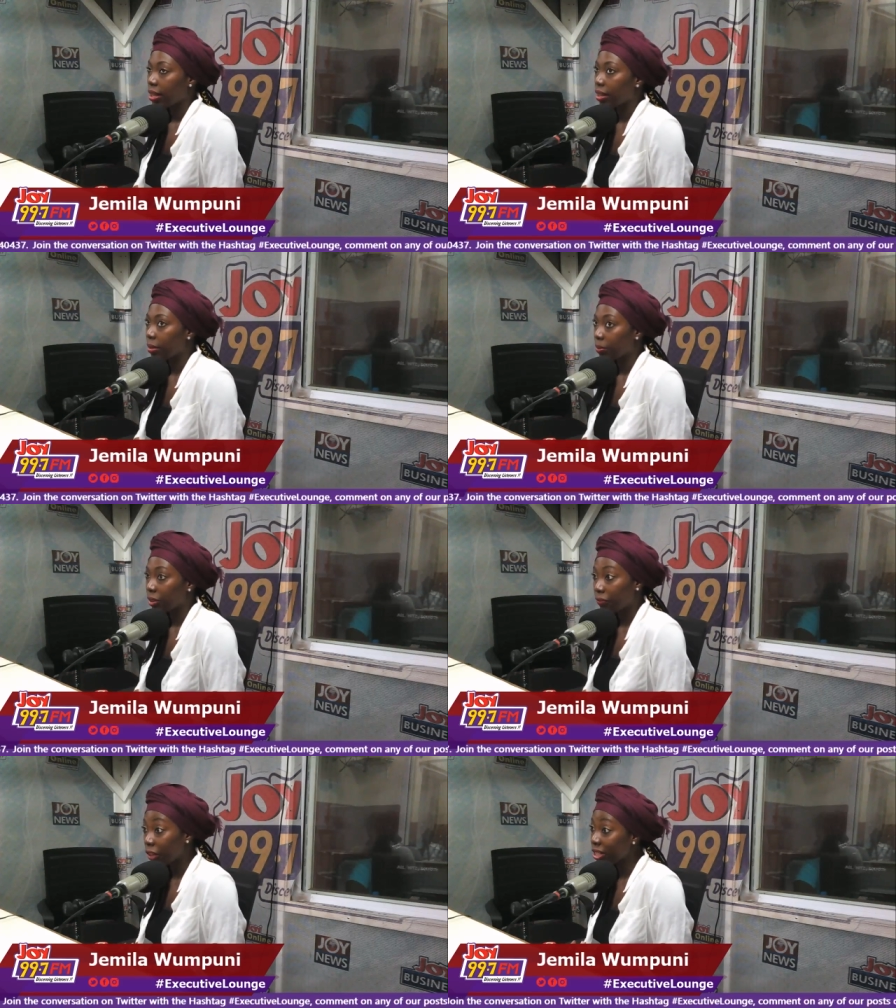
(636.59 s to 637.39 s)
Um,
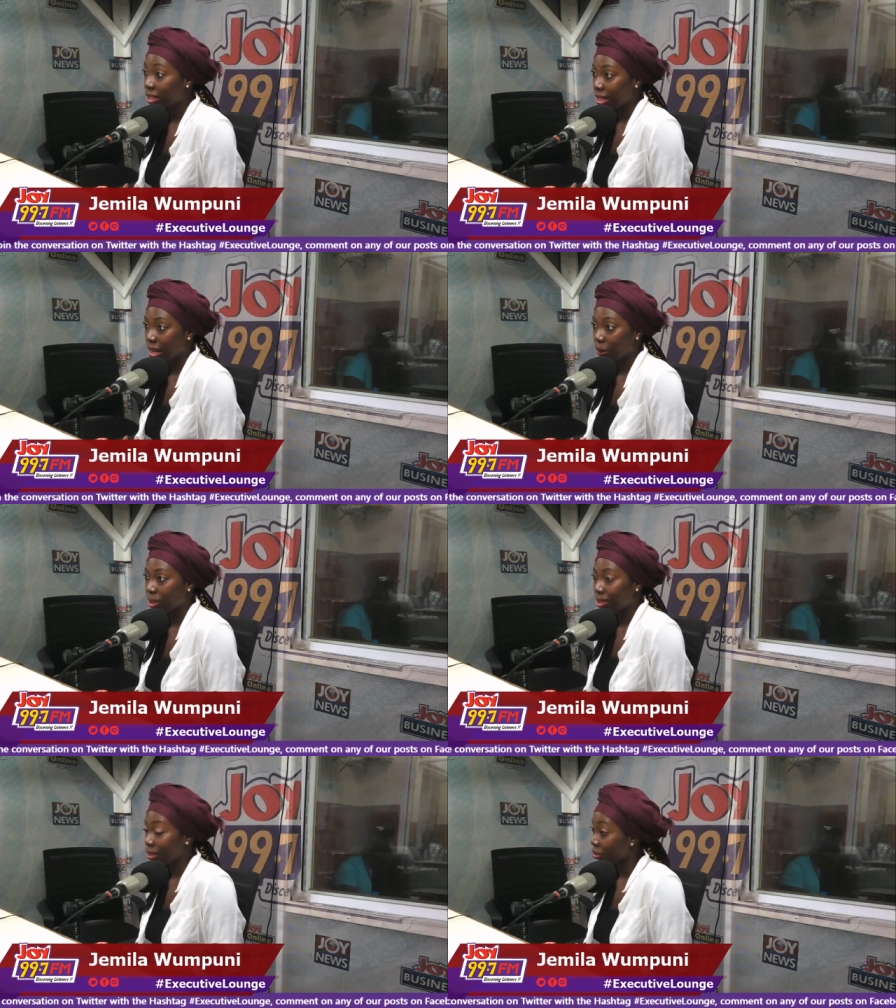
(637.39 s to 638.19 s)
the first thing I
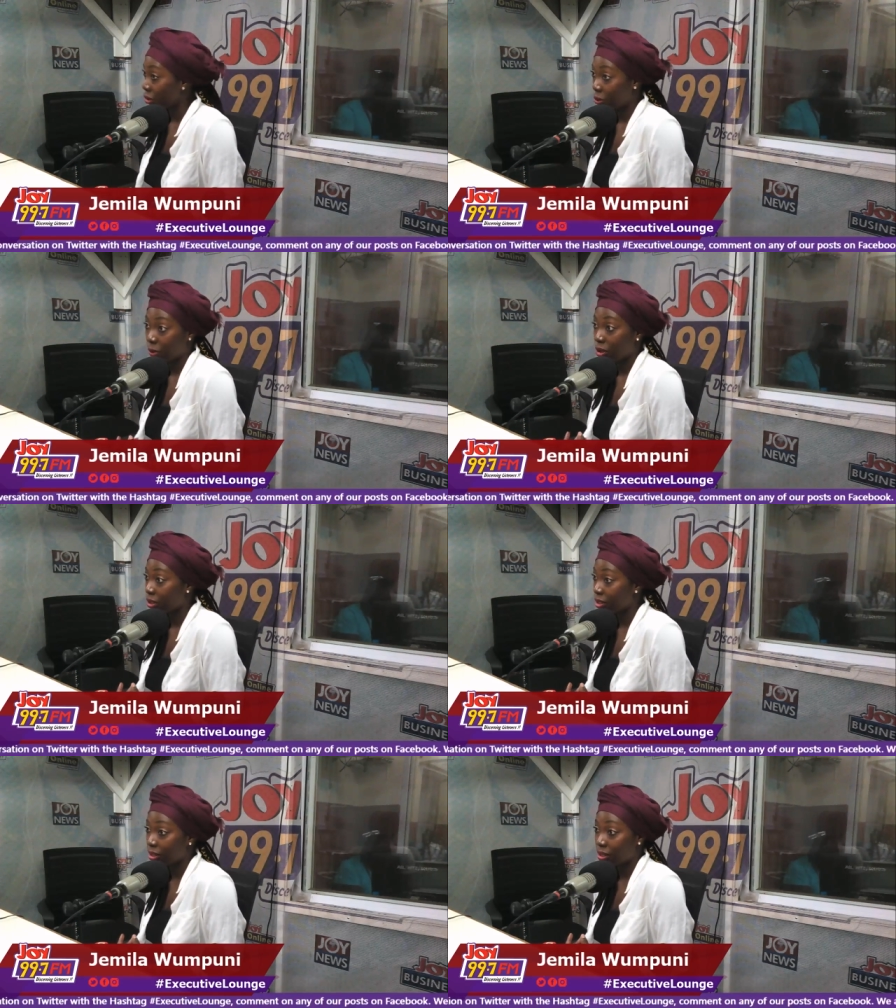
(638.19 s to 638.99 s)
would say is
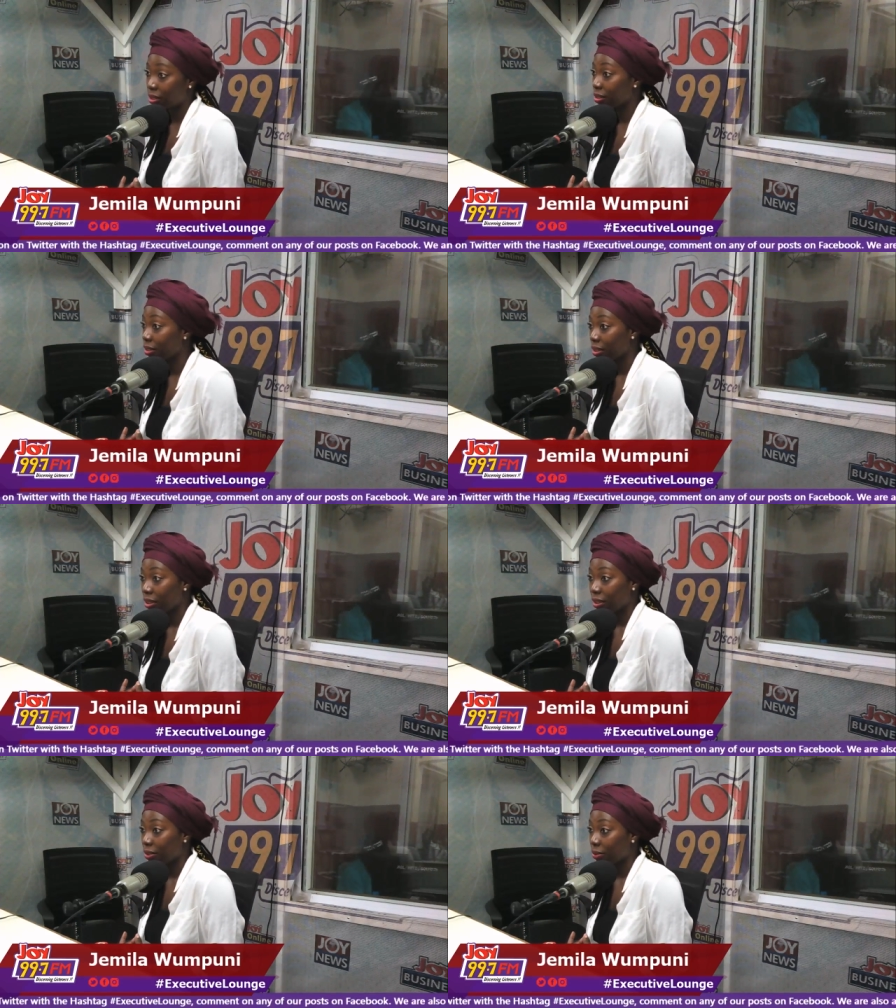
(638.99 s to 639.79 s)
curiosity.
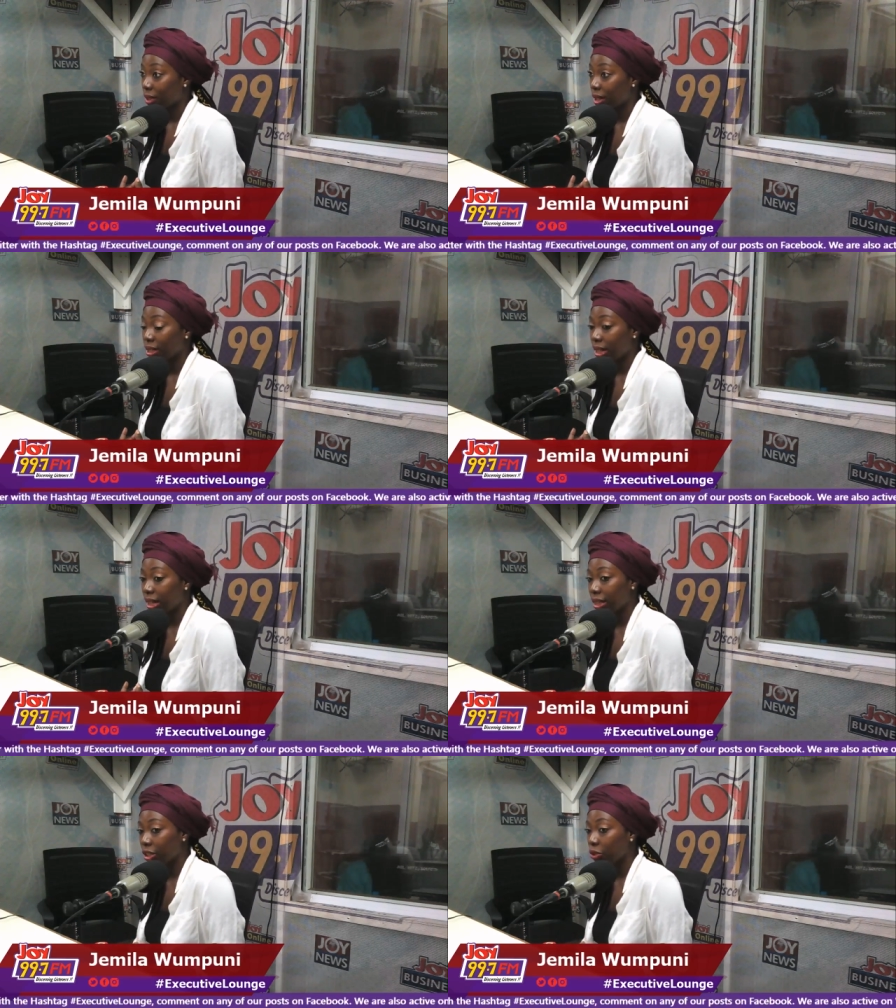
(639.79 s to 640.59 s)
Okay. Right. I
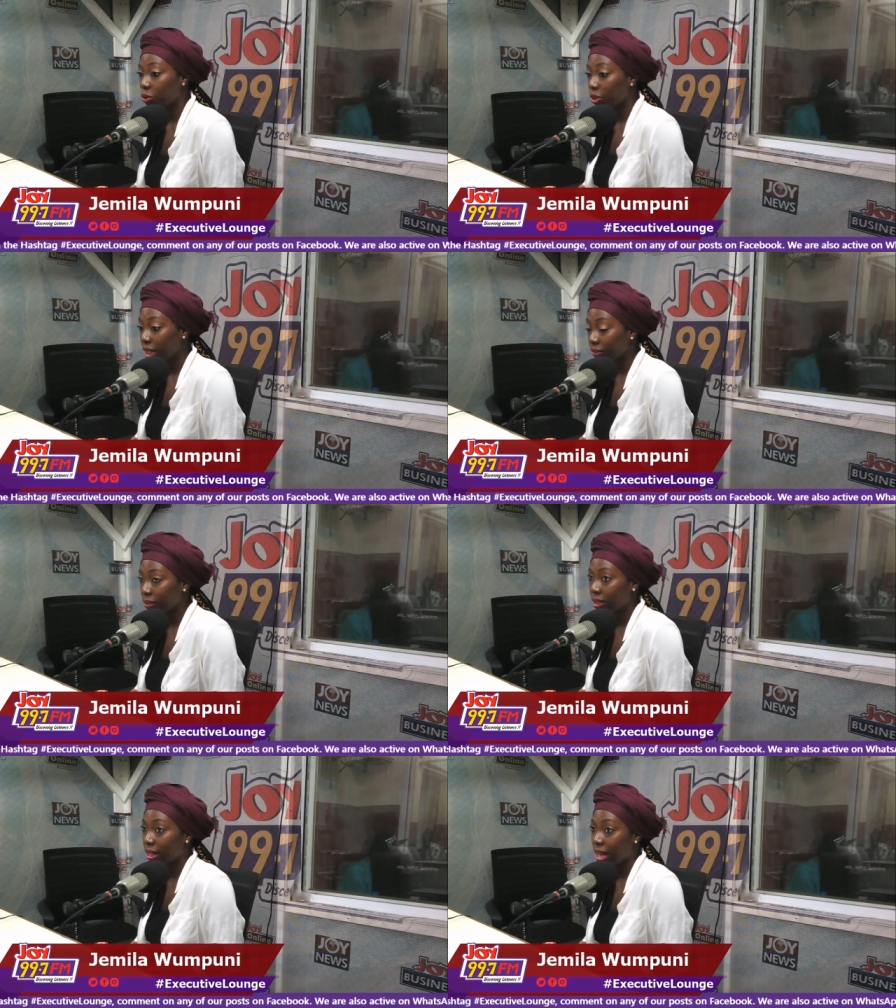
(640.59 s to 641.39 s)
think you
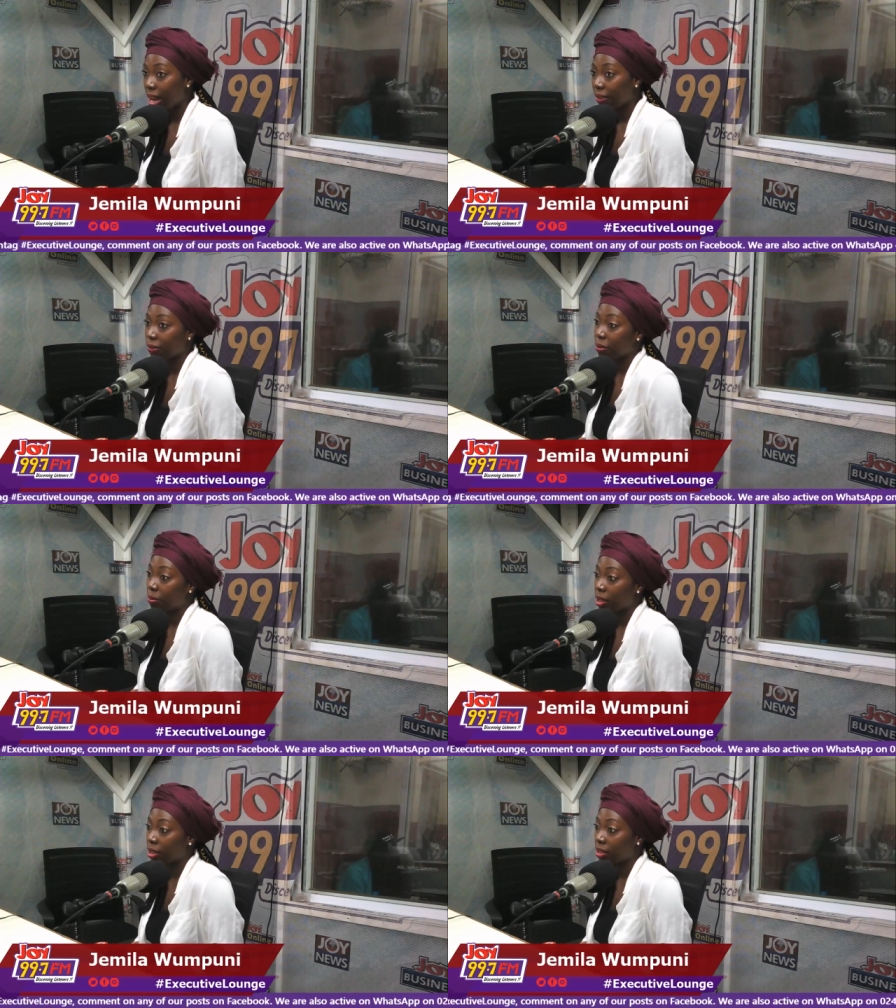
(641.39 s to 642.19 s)
definitely have to
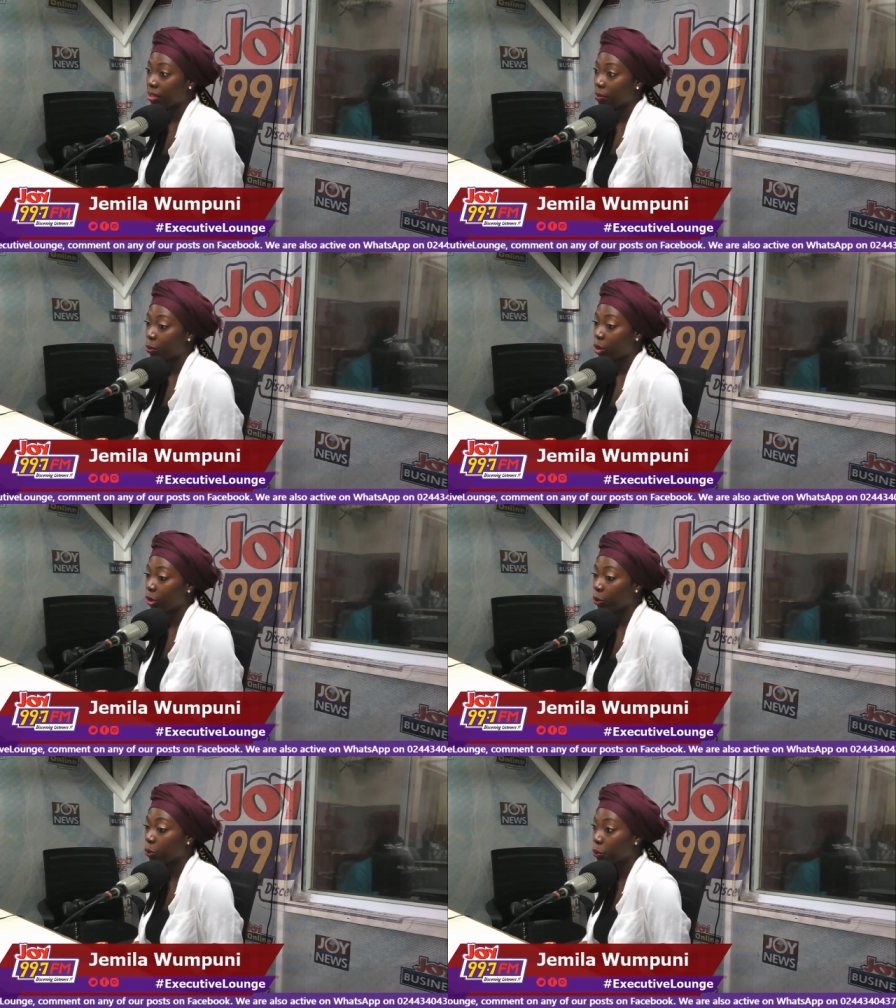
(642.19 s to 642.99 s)
be
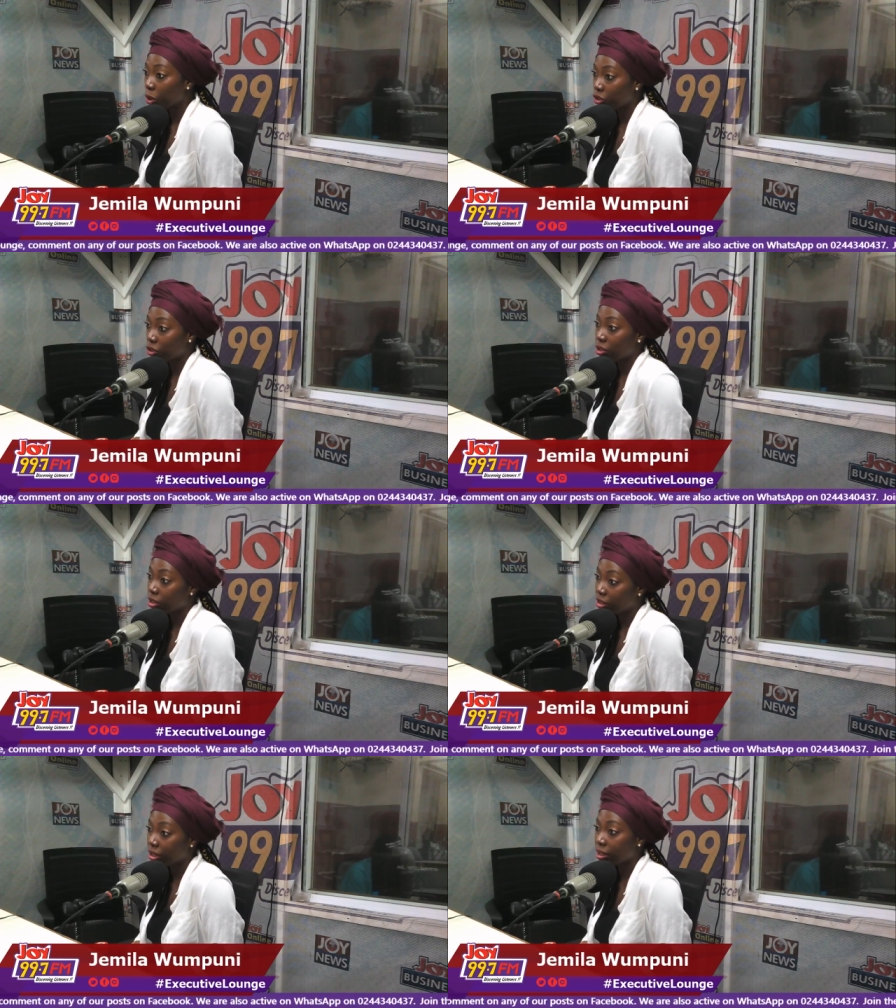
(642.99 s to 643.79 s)
someone who wants to
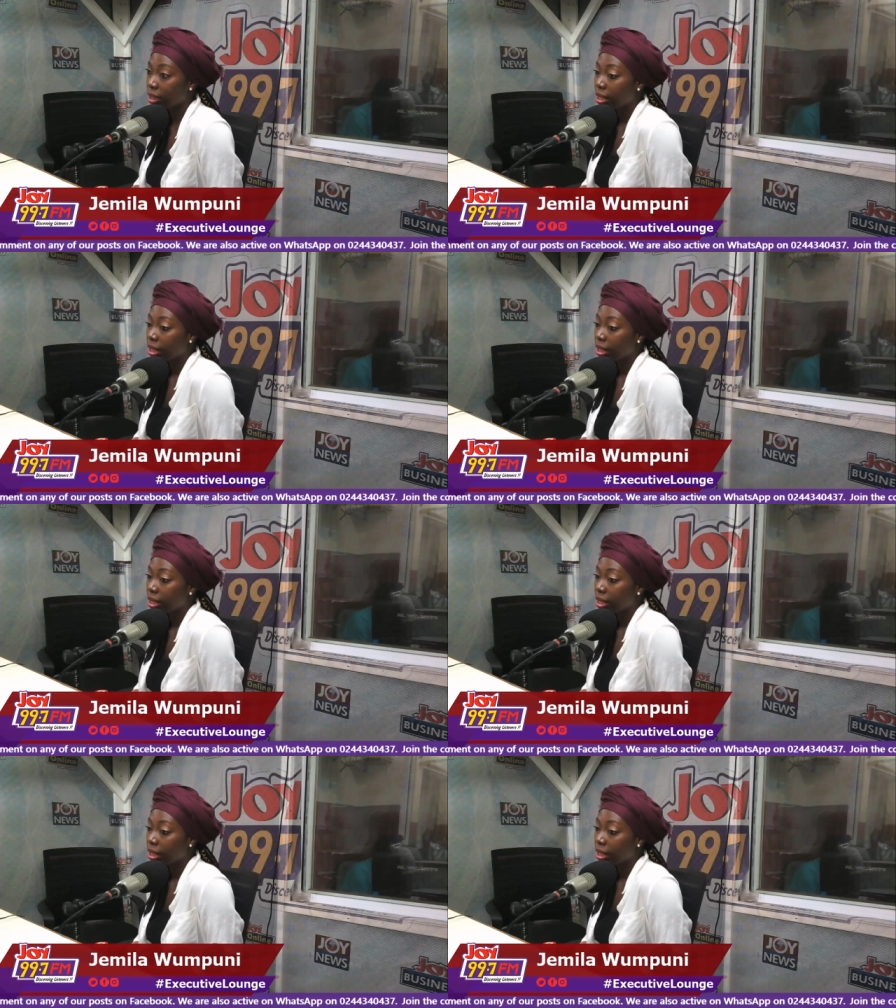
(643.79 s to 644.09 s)
learn